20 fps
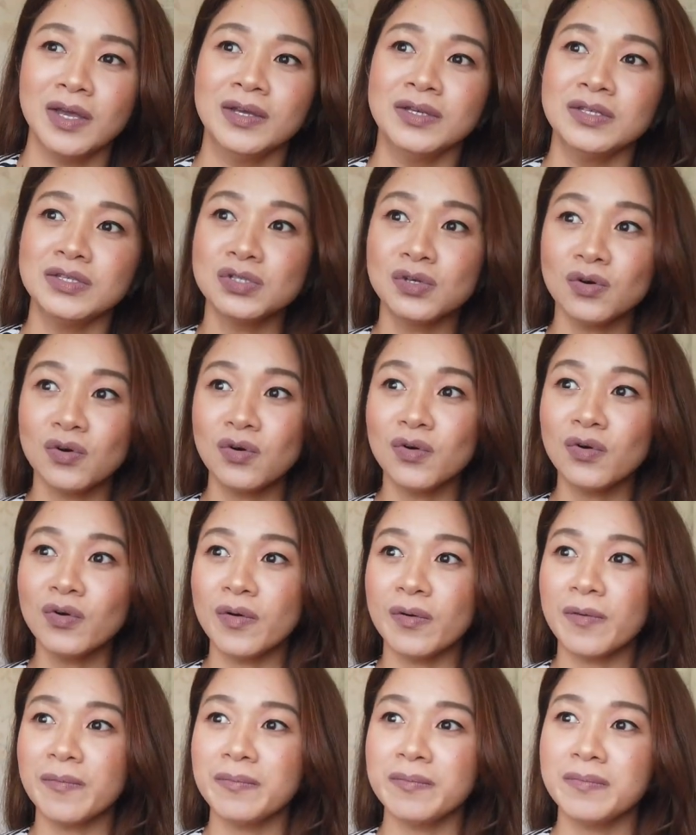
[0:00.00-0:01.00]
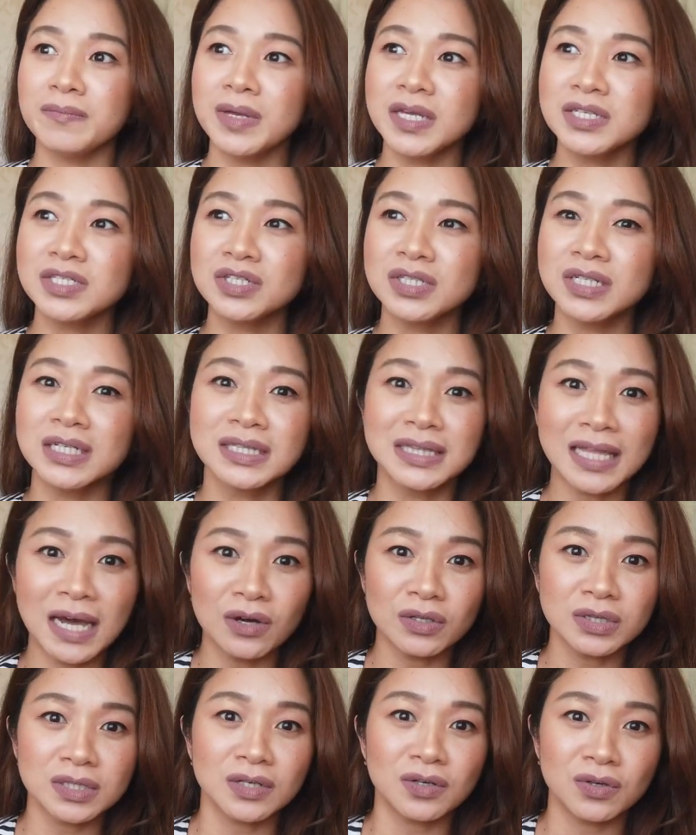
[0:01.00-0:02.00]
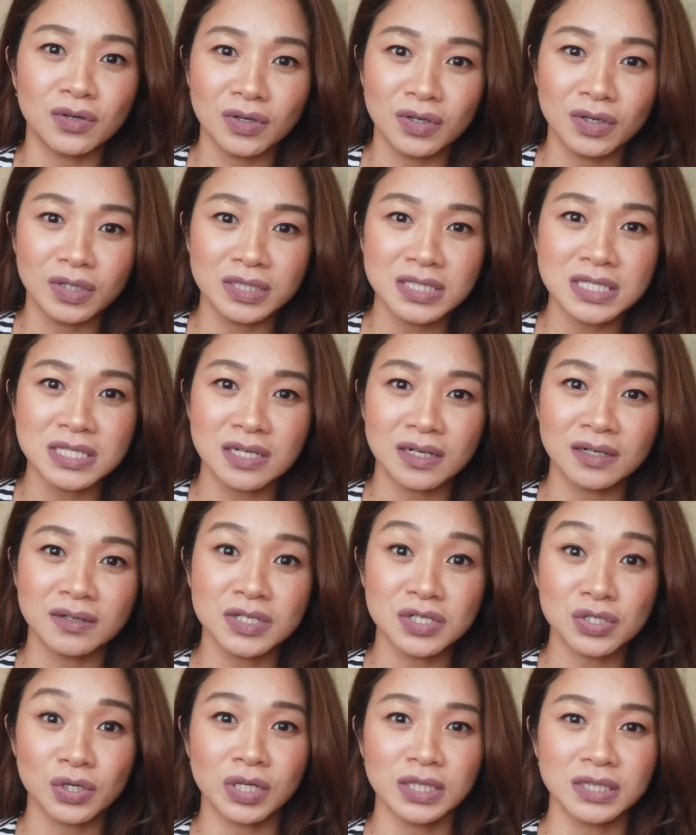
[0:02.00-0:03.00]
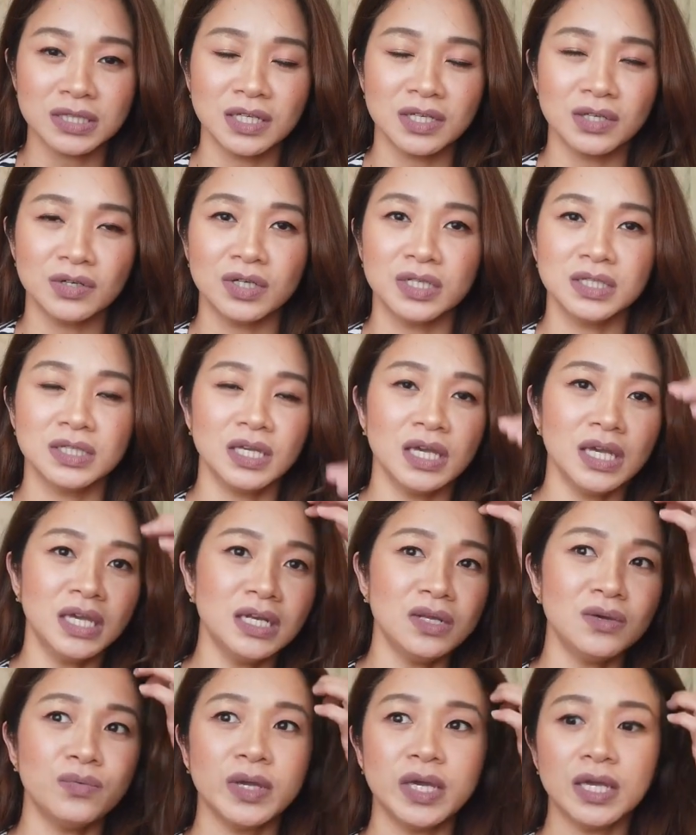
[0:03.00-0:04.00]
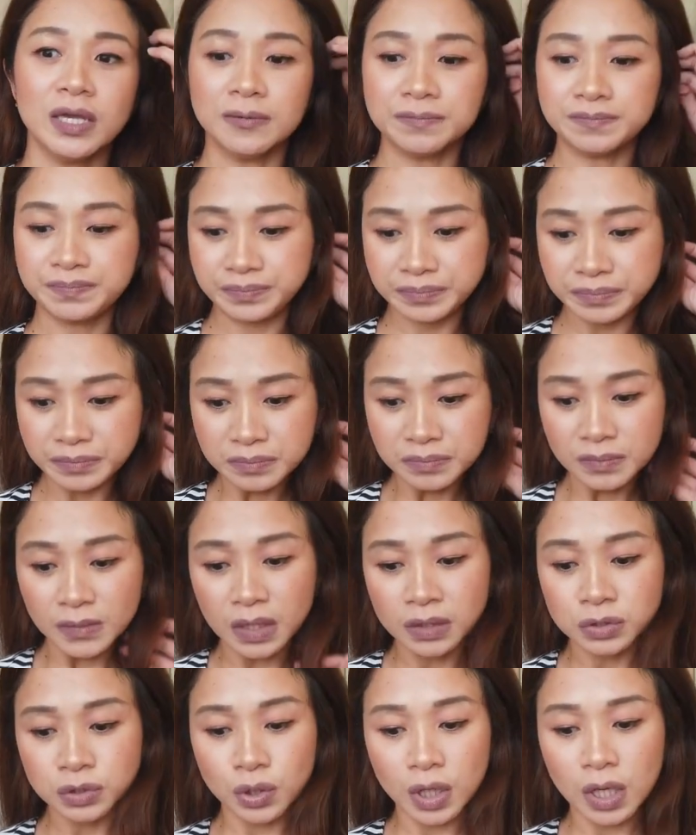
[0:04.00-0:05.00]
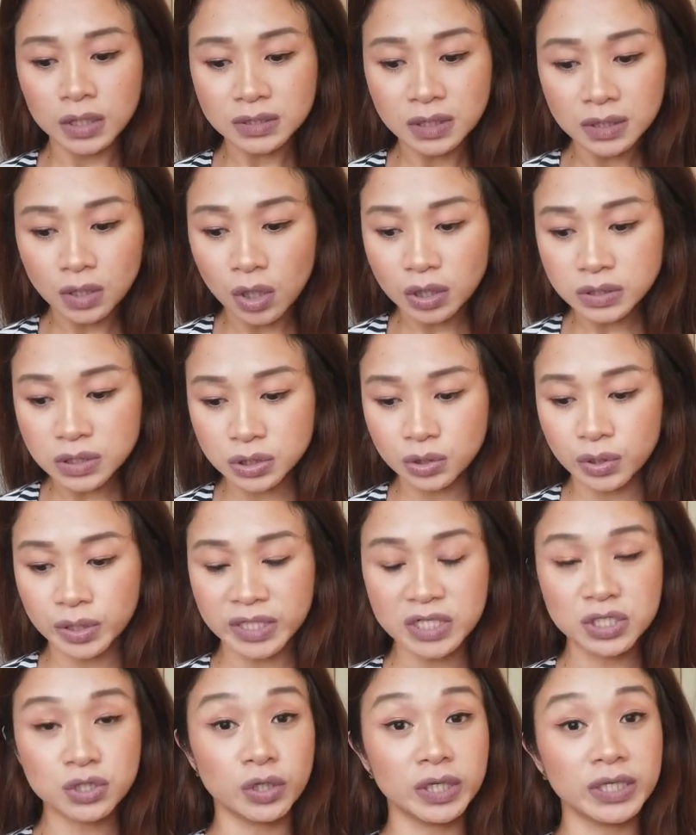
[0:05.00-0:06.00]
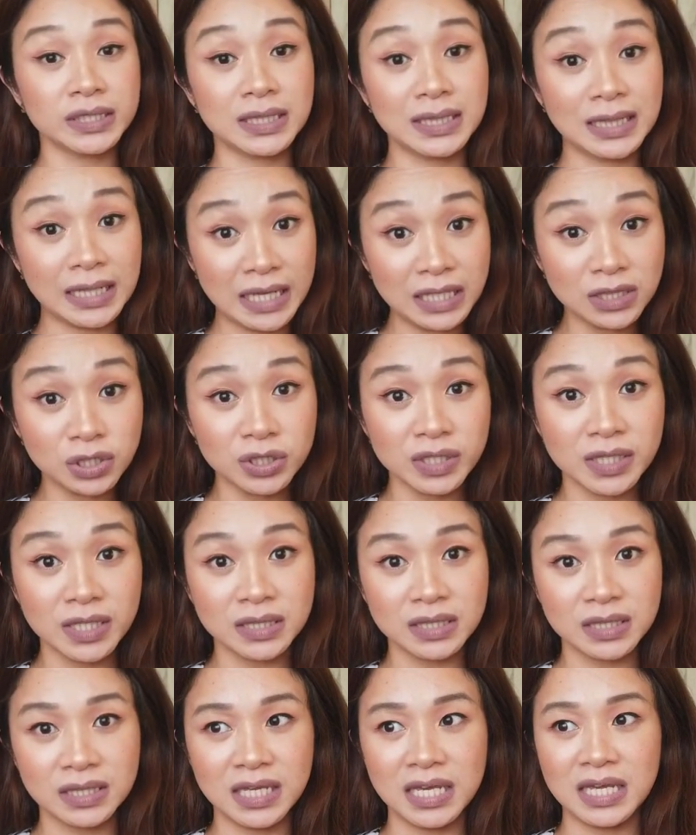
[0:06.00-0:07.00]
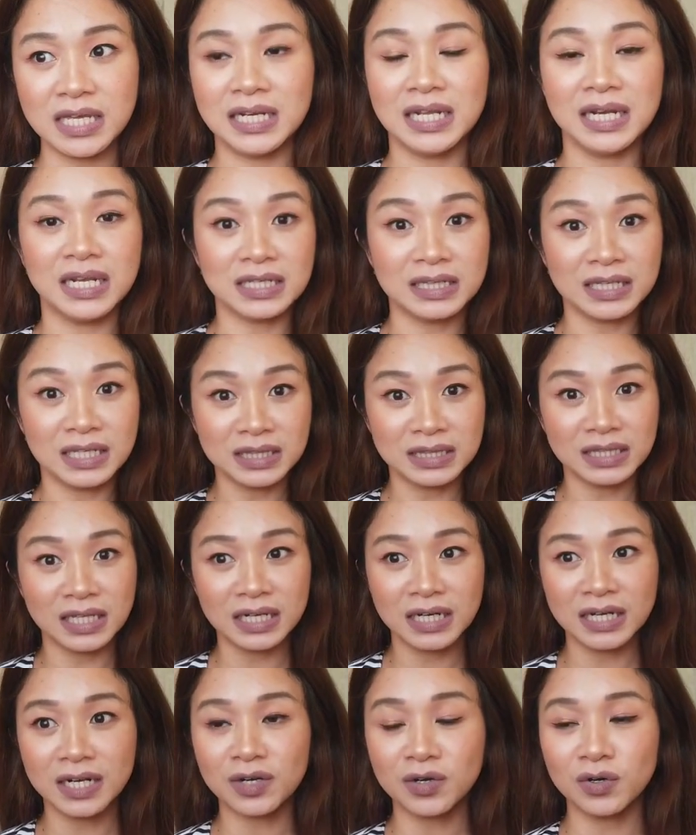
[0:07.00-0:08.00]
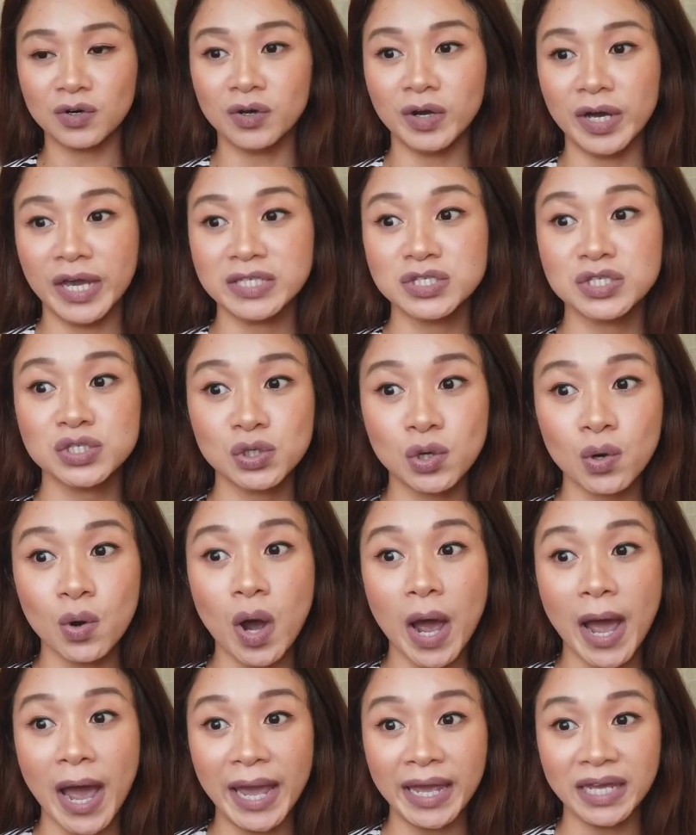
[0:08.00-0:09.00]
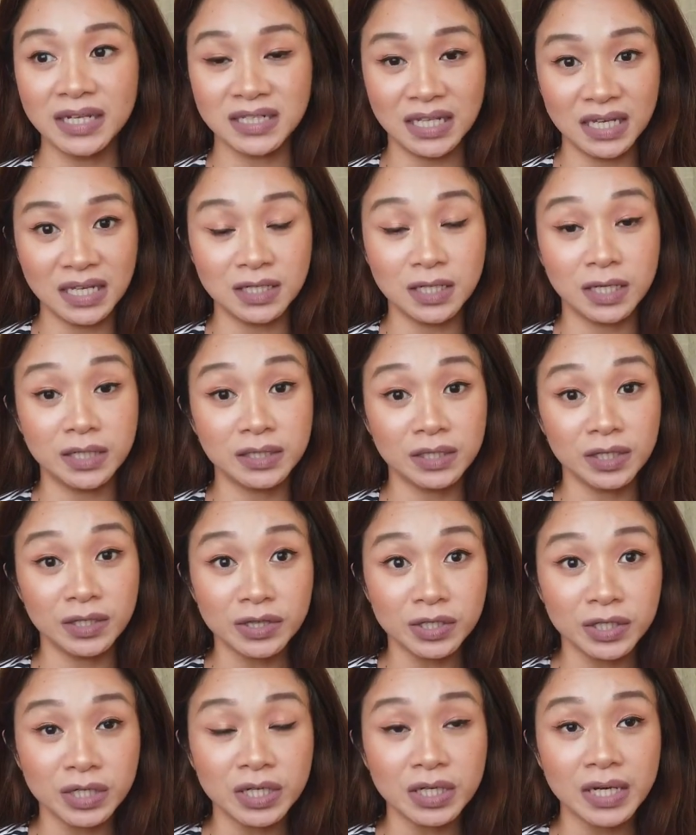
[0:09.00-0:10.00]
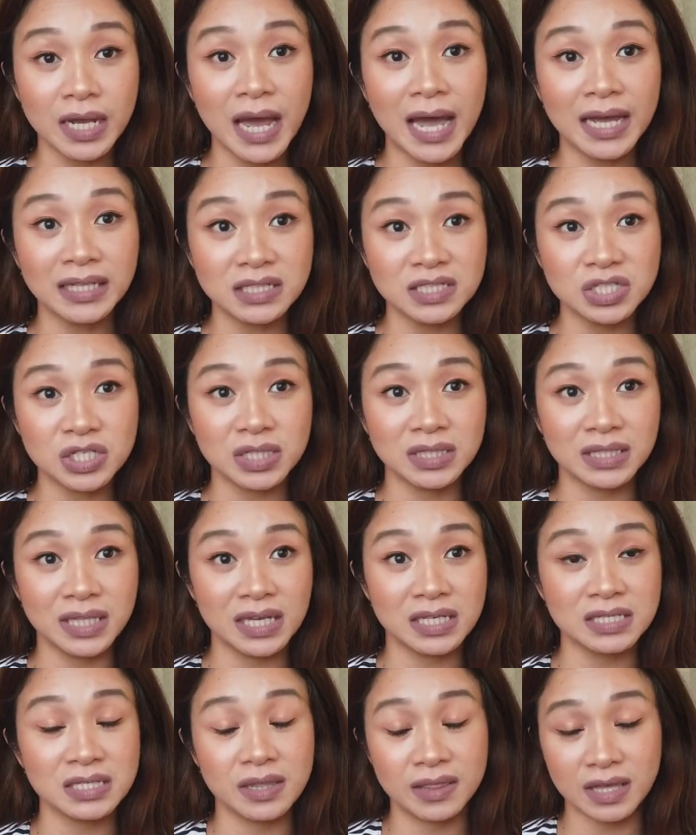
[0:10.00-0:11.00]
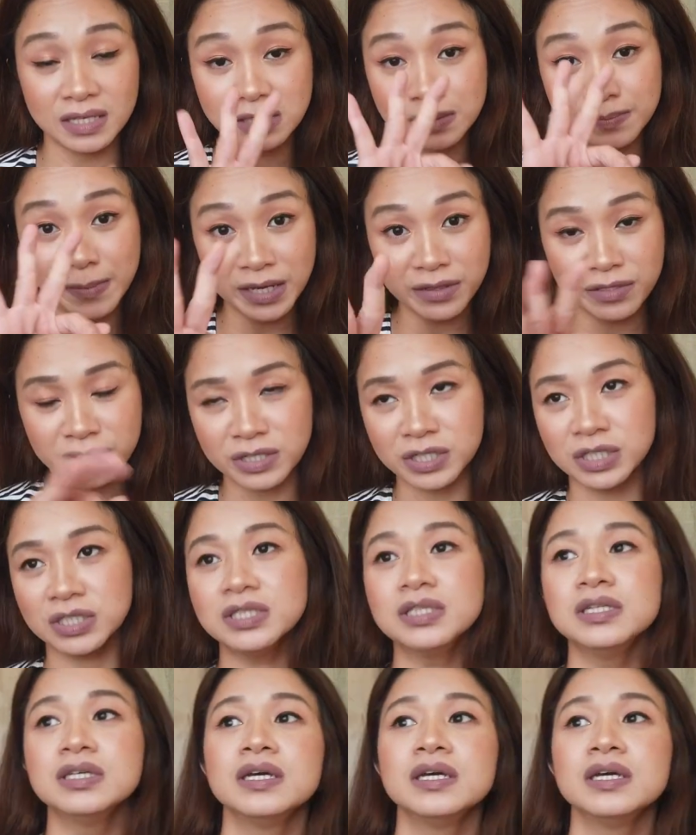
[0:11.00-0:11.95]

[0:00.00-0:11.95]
So, medyo nag-doubt ako sa result na yon. Anyway, to cut the long story short, later that day, nilagnat na rin ako, and so I did another antigen test, so that's my third.